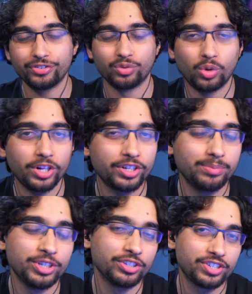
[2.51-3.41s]
welcome
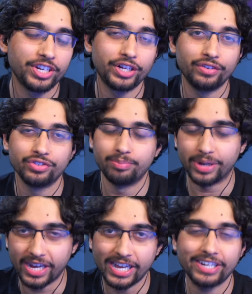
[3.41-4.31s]
yourselves
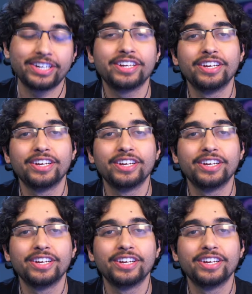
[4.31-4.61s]
back.